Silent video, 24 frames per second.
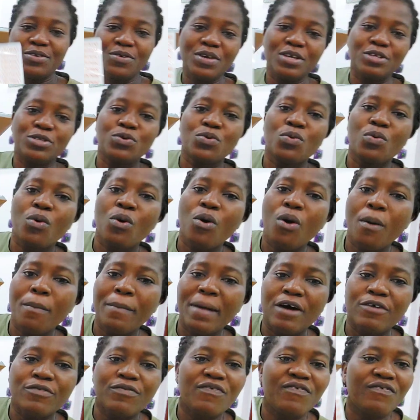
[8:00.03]
it will come
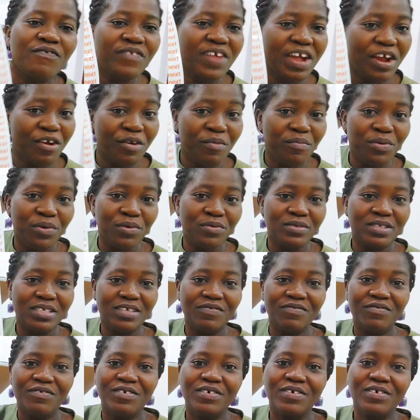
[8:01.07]
out very
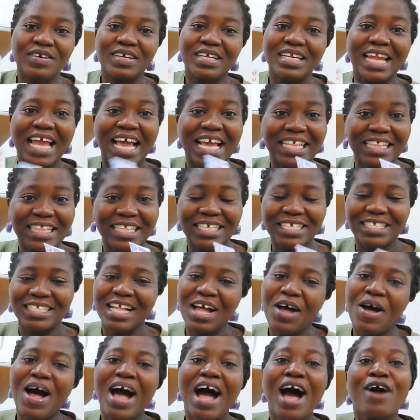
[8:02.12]
beautiful like this.
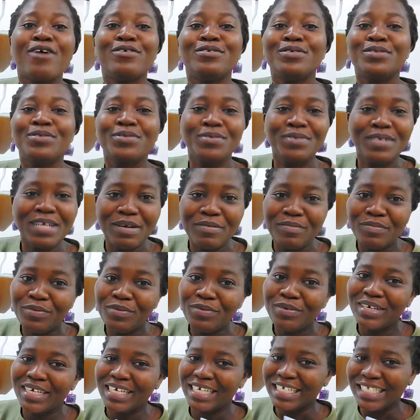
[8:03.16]
Now, how
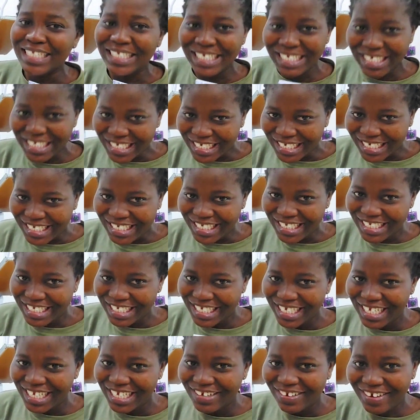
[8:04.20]
durable it is,
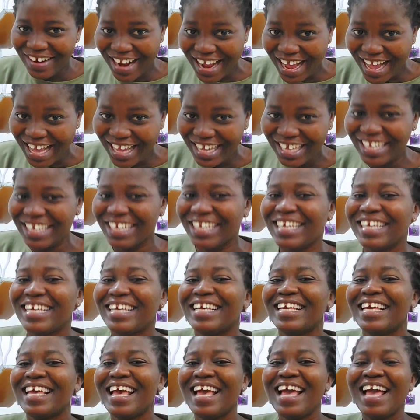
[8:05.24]
right?
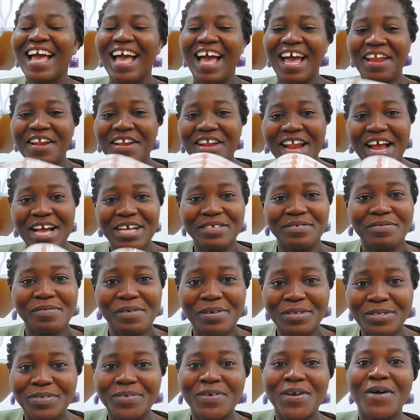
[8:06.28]
And that's
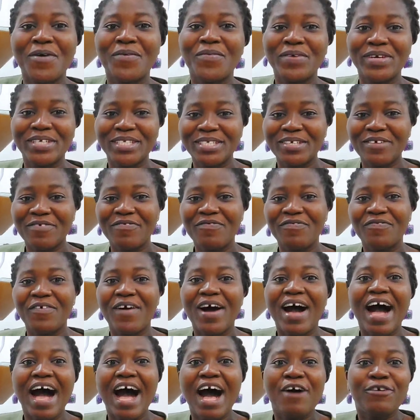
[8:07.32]
what we are waiting
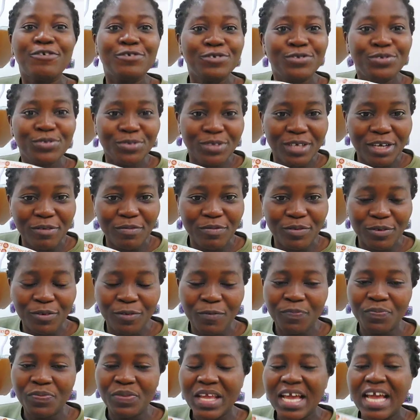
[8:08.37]
for. How
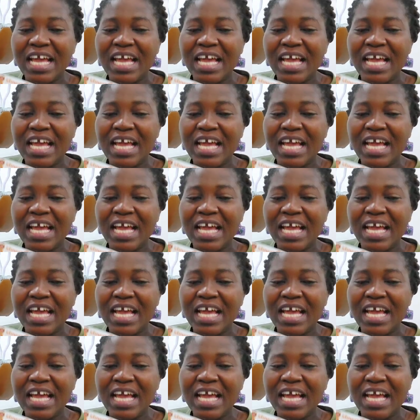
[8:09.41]
durable?